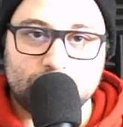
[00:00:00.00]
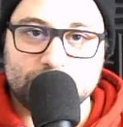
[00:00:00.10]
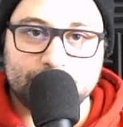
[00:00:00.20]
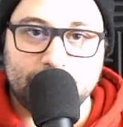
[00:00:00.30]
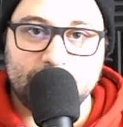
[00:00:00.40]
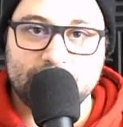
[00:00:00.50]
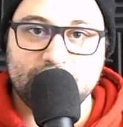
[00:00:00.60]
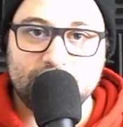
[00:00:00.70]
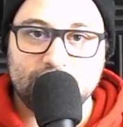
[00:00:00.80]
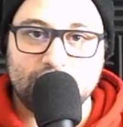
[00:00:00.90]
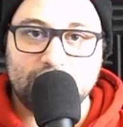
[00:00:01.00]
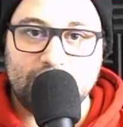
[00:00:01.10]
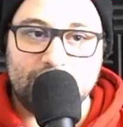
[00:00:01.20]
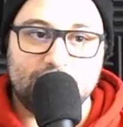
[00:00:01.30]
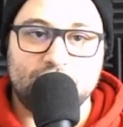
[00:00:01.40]
responses,
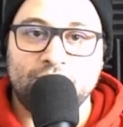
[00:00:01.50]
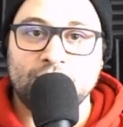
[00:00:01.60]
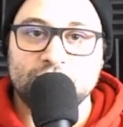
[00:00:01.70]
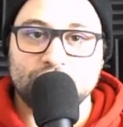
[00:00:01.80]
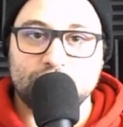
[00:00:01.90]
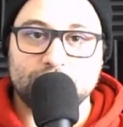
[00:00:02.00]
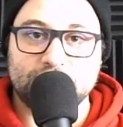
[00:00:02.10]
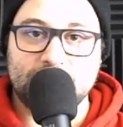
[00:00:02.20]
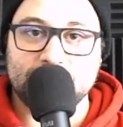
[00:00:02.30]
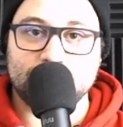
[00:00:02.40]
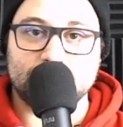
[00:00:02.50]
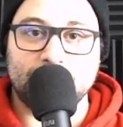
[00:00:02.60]
and it's very circumstantial.